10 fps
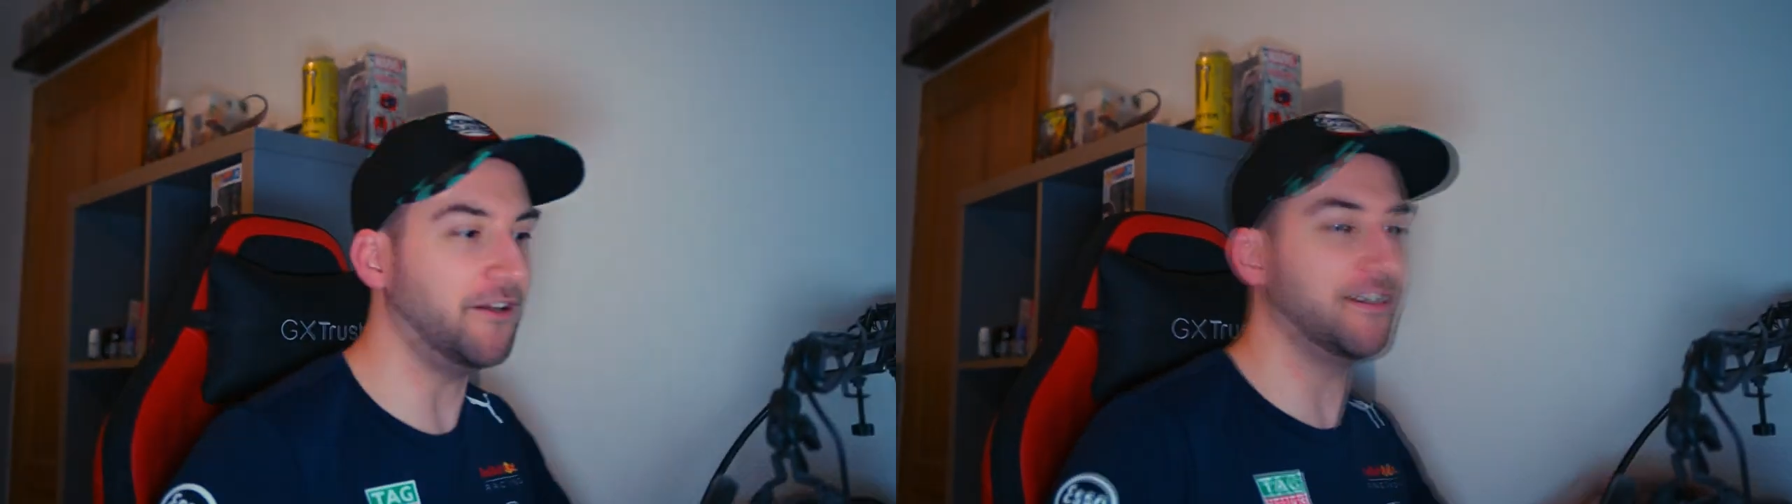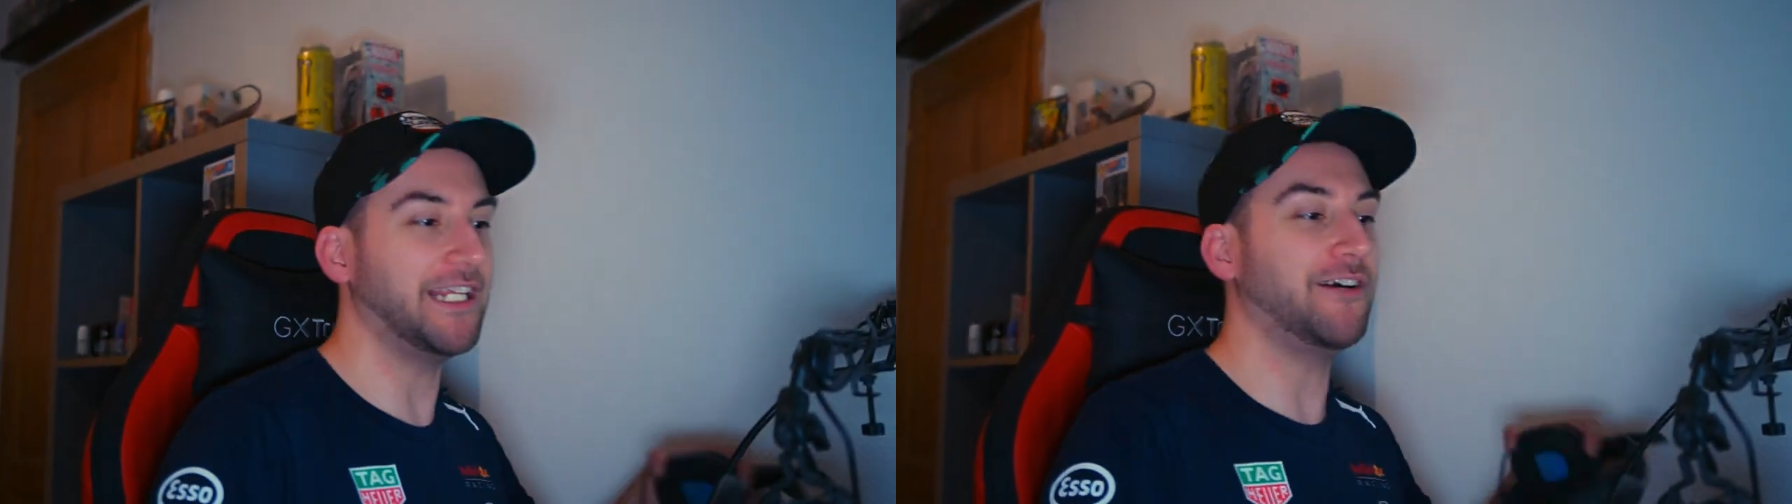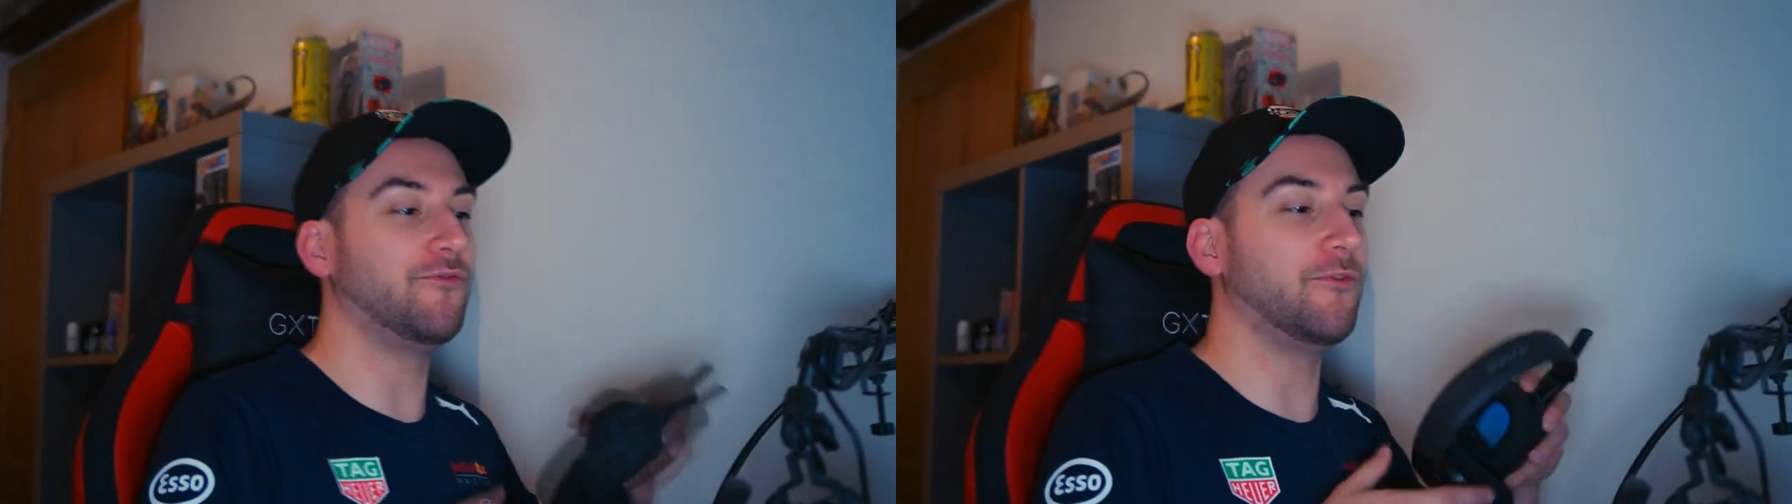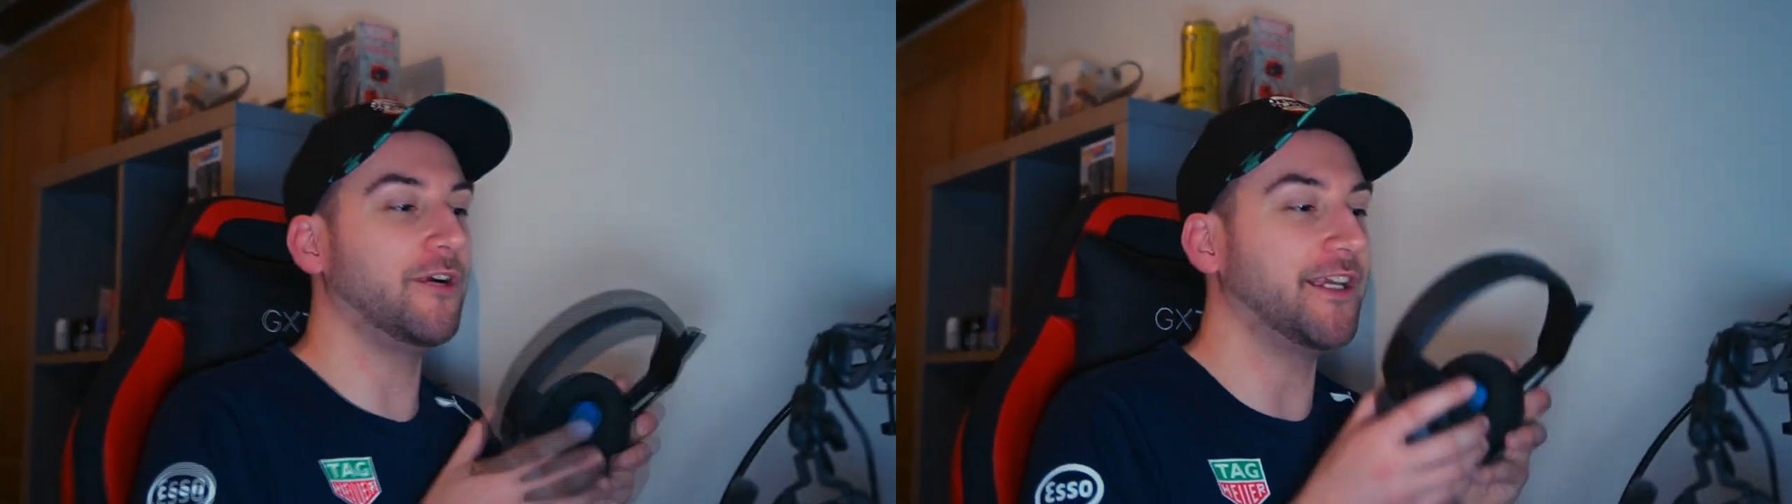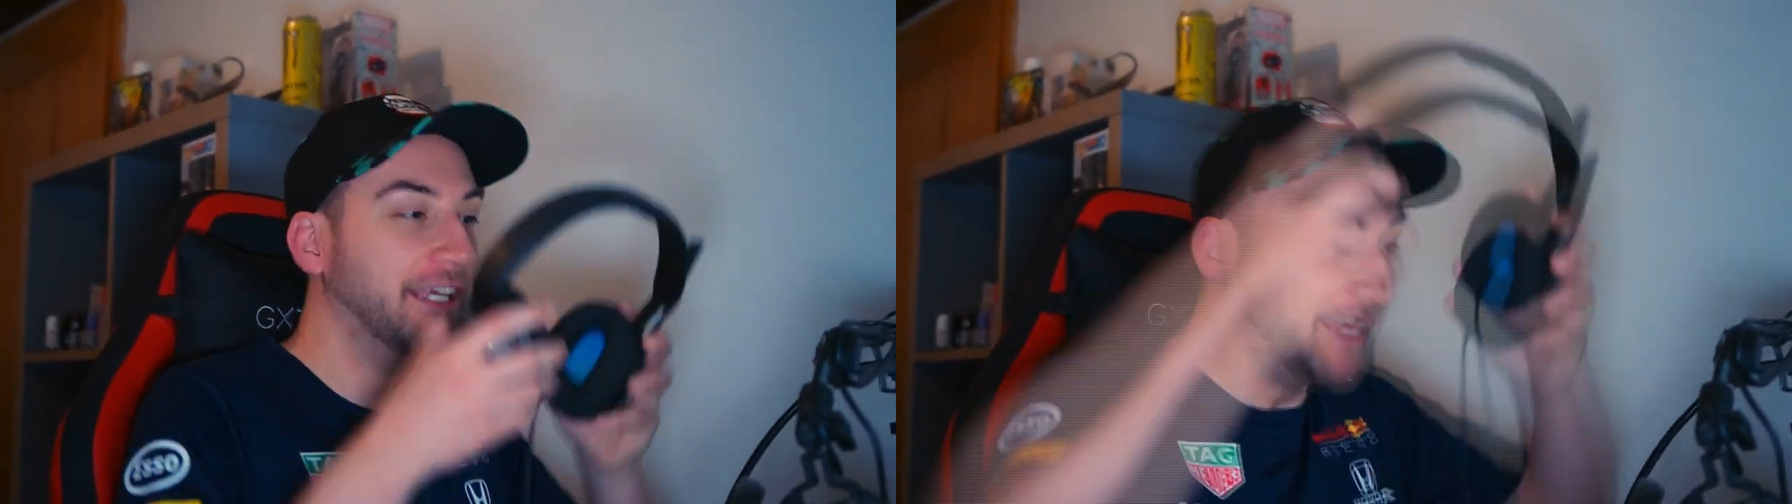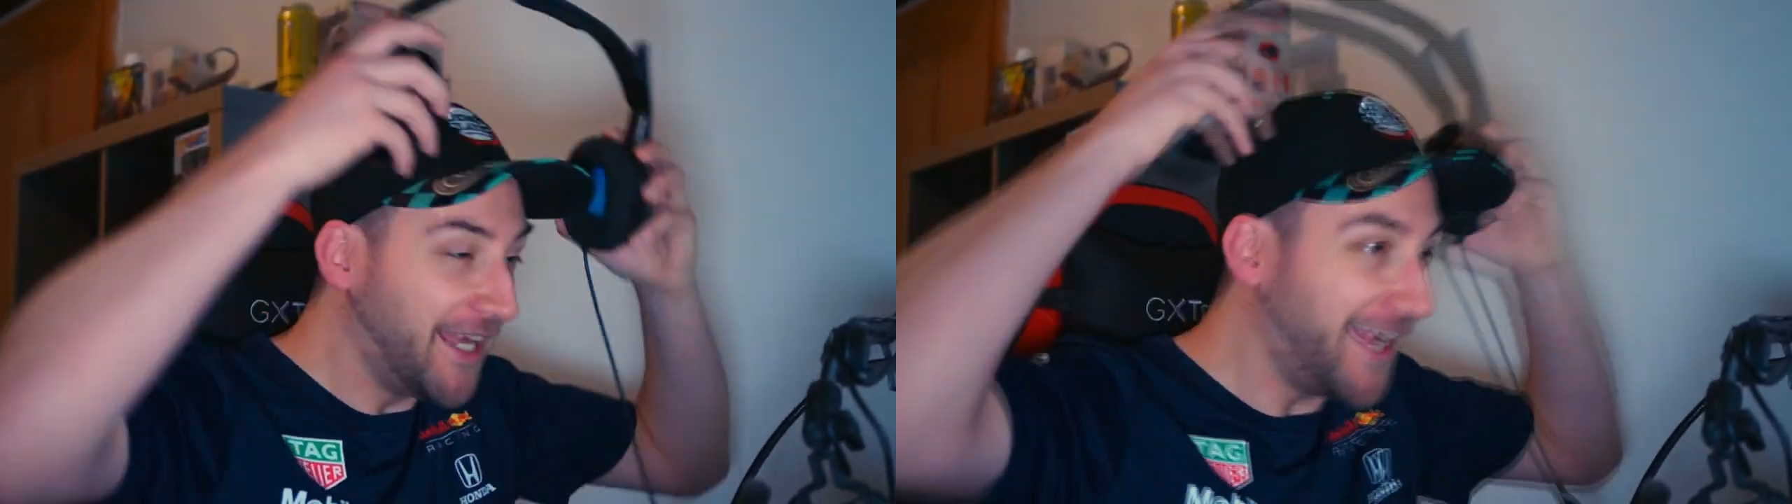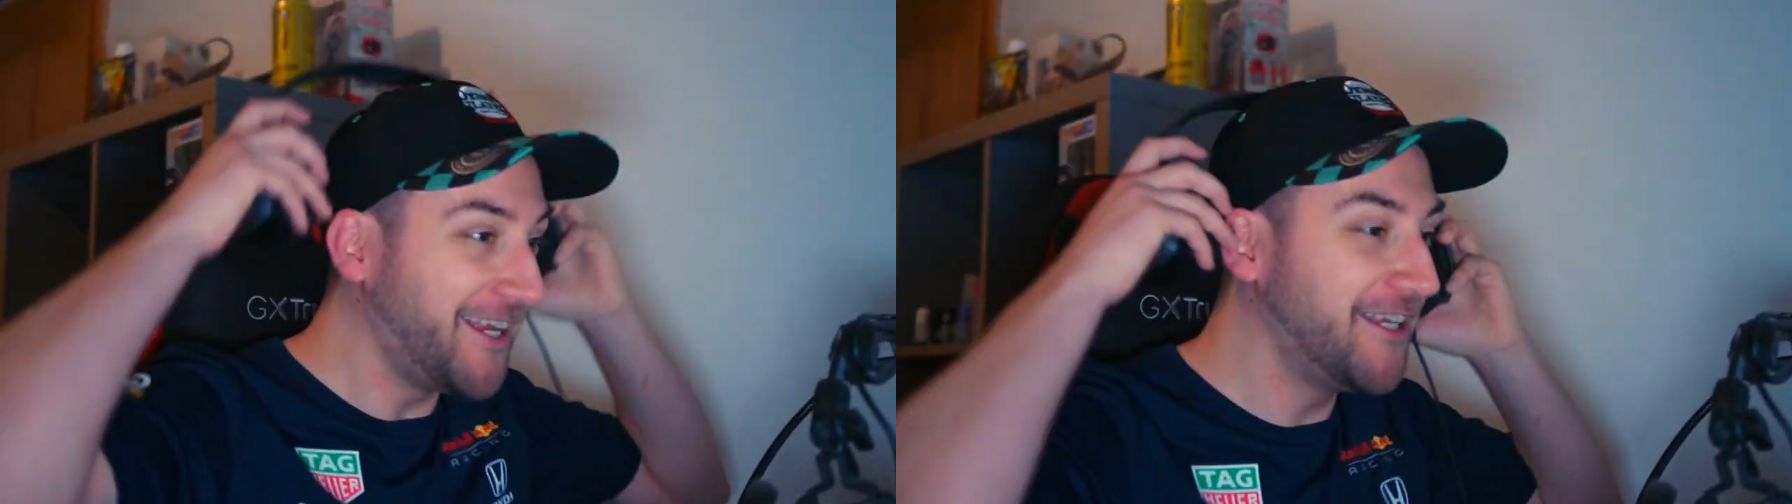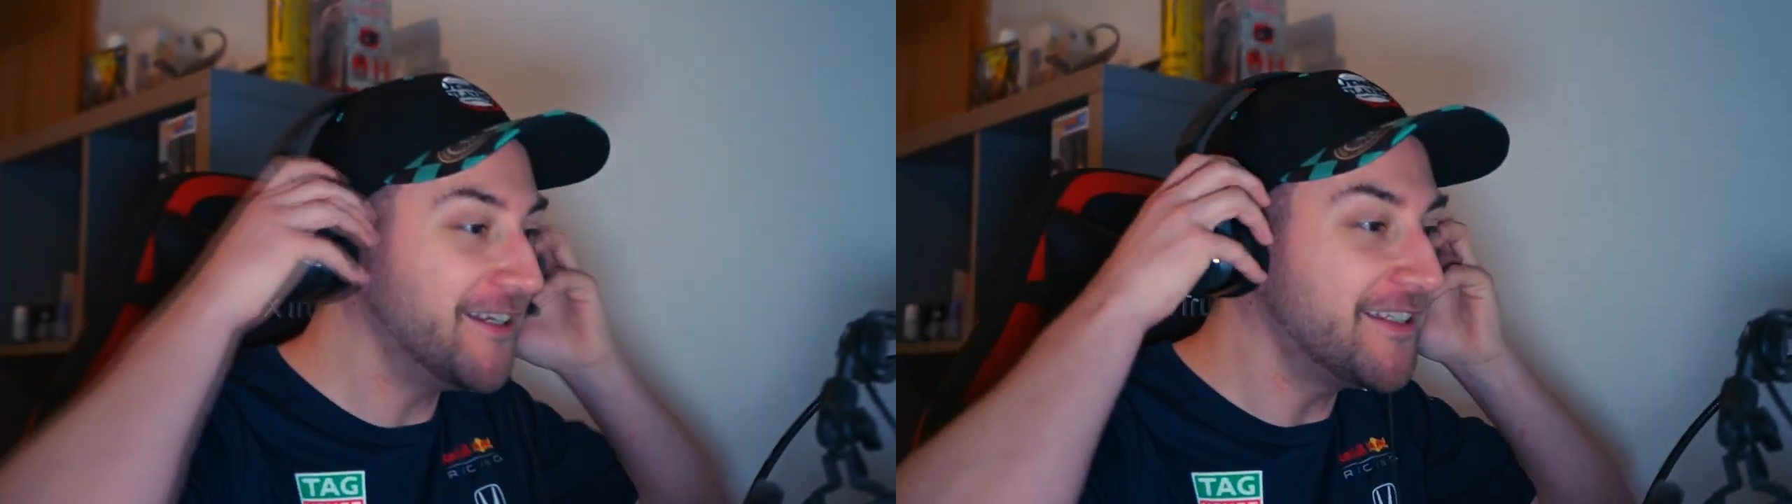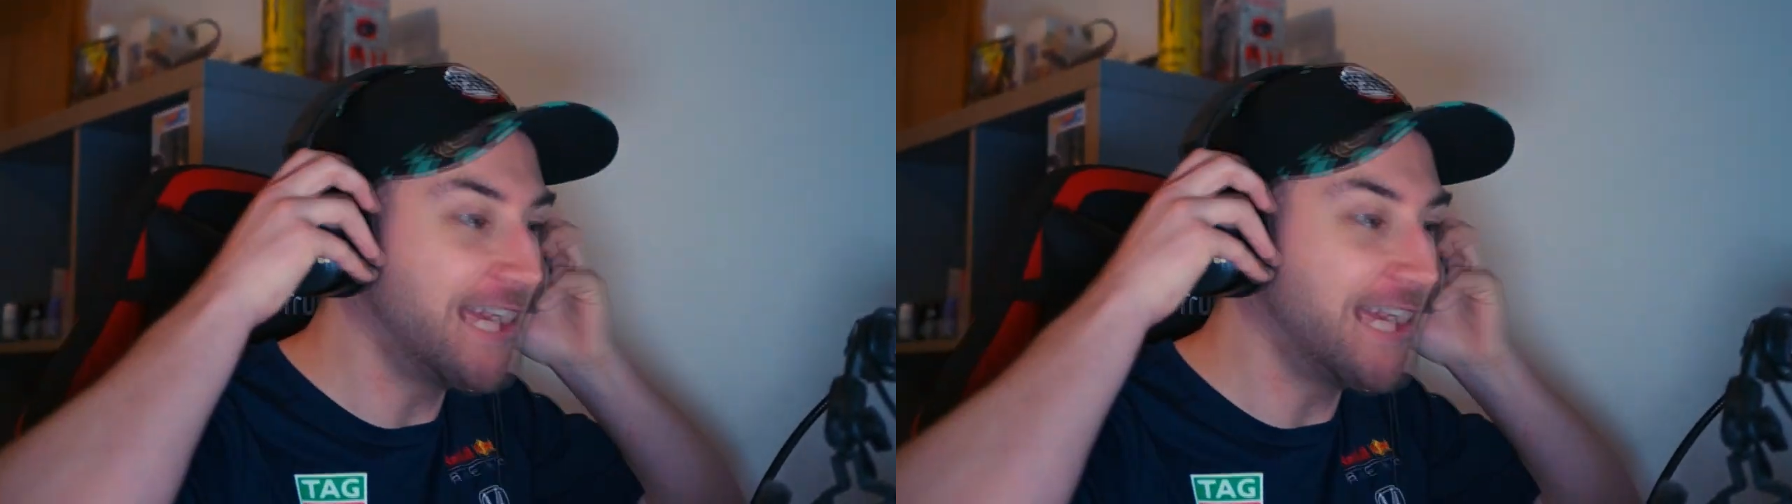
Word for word: a long day of work, a good